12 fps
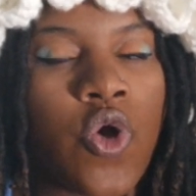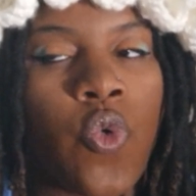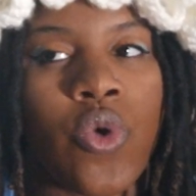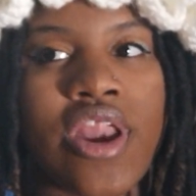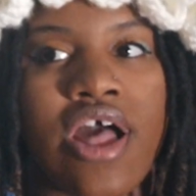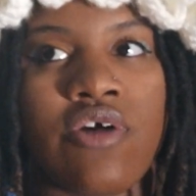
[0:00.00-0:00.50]

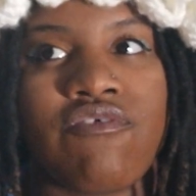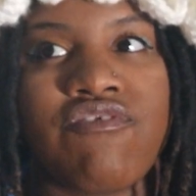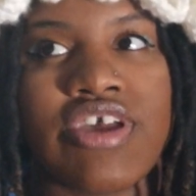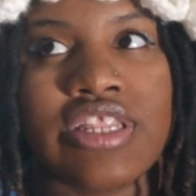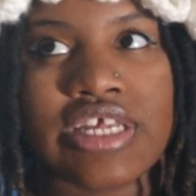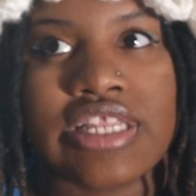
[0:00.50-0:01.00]
without
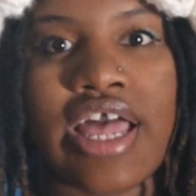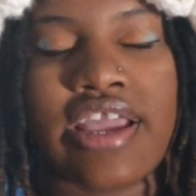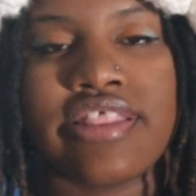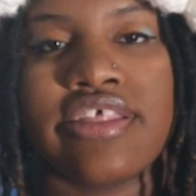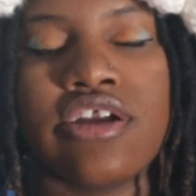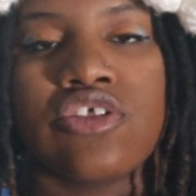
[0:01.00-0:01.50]
feeling
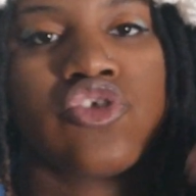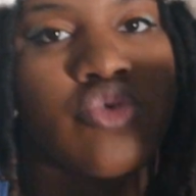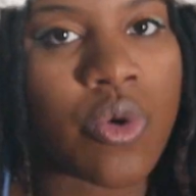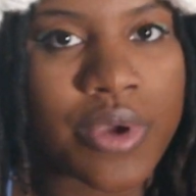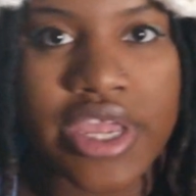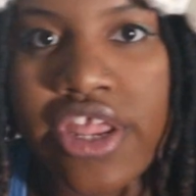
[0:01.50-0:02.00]
like they're
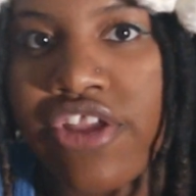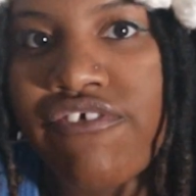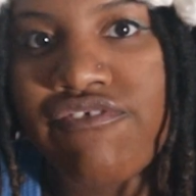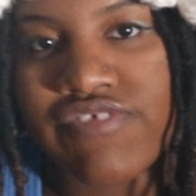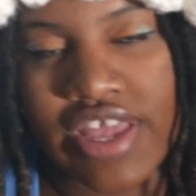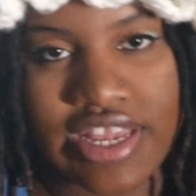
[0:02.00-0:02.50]
throwing it in your
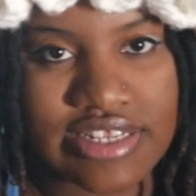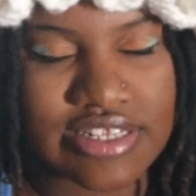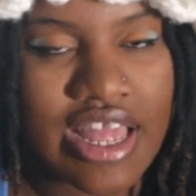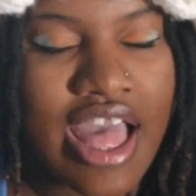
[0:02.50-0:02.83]
face.